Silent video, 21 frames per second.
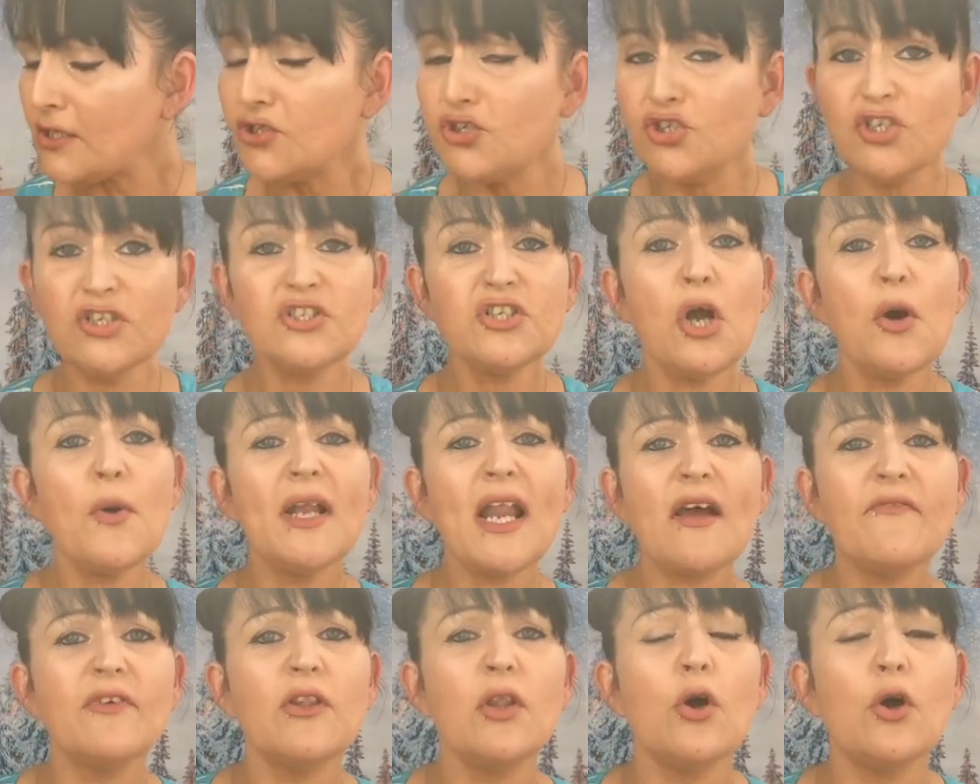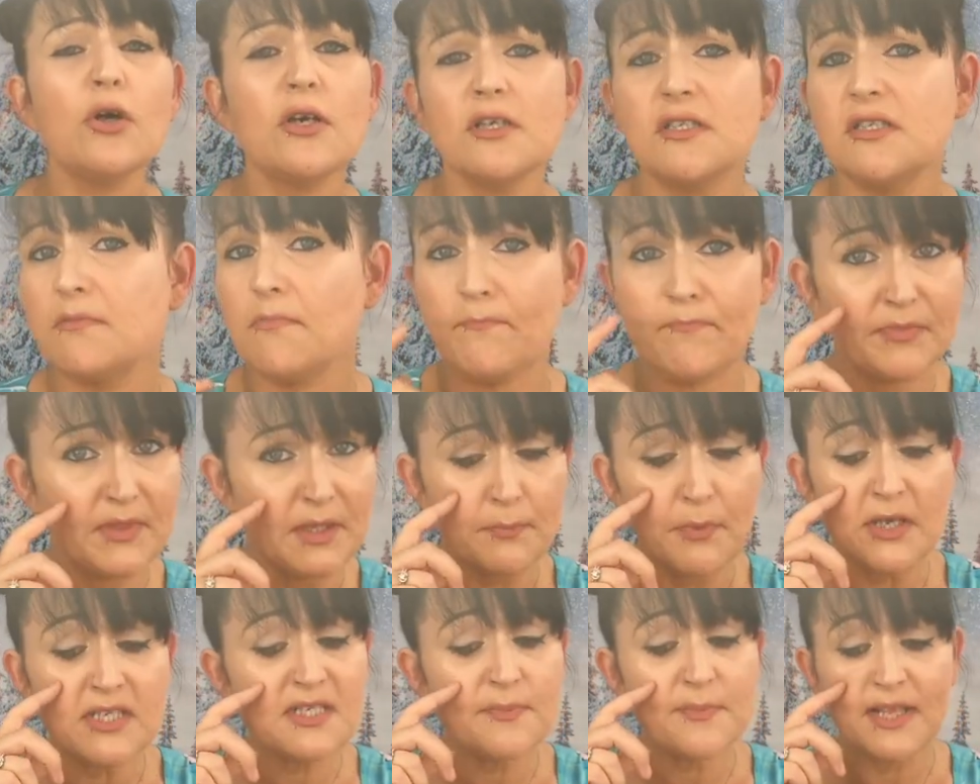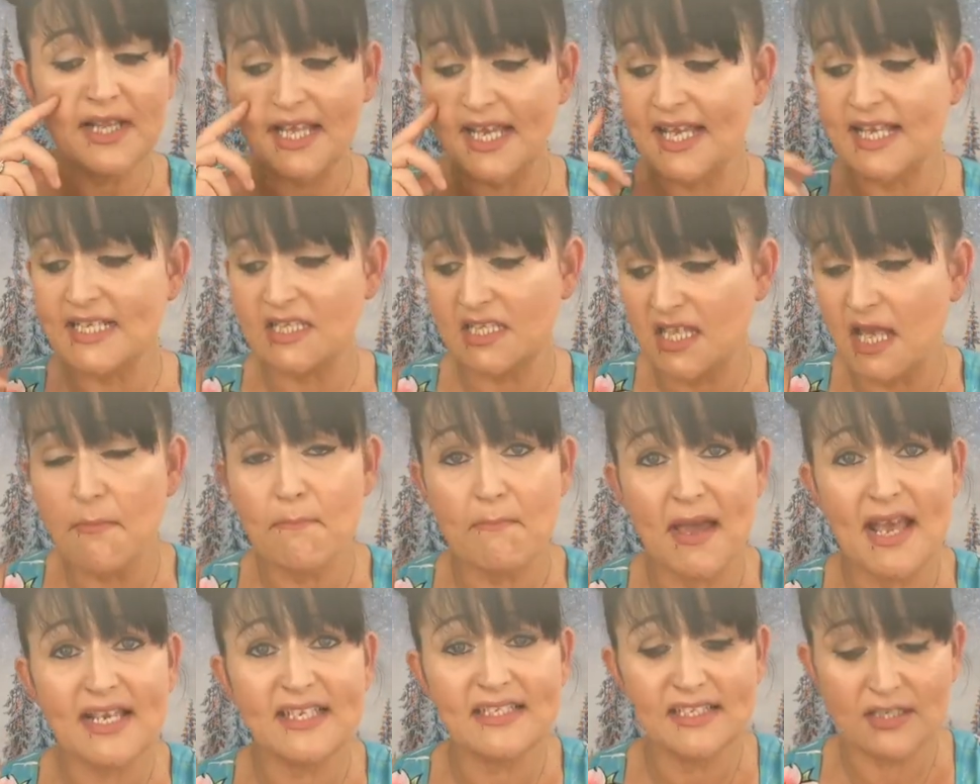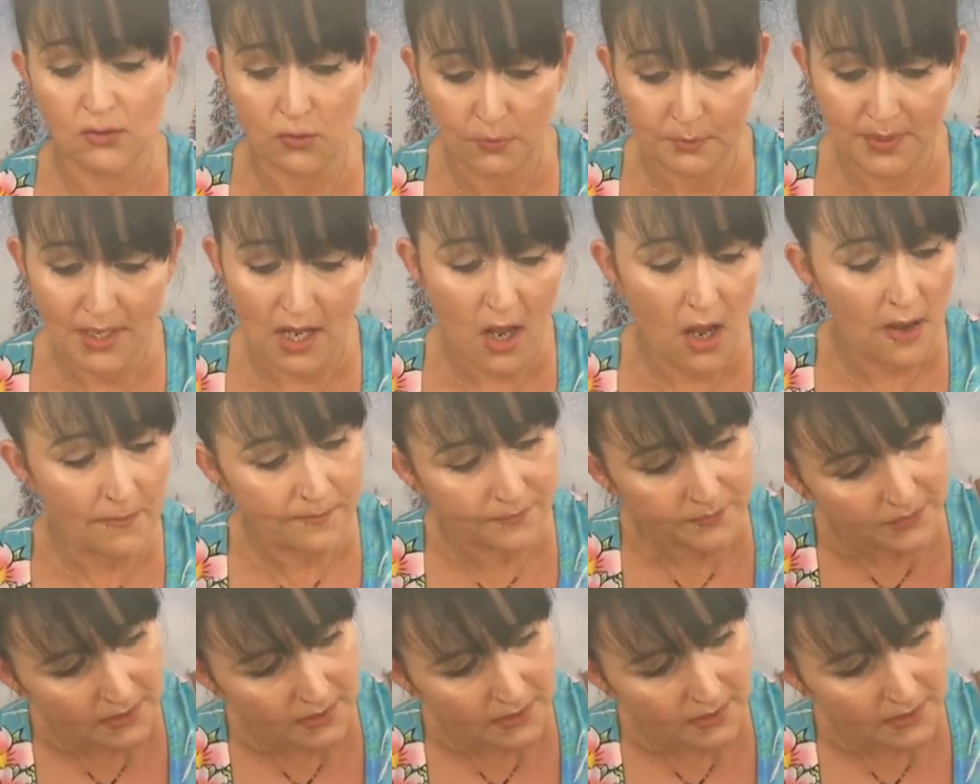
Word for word: Just go and have a look because possibilities they may still be on.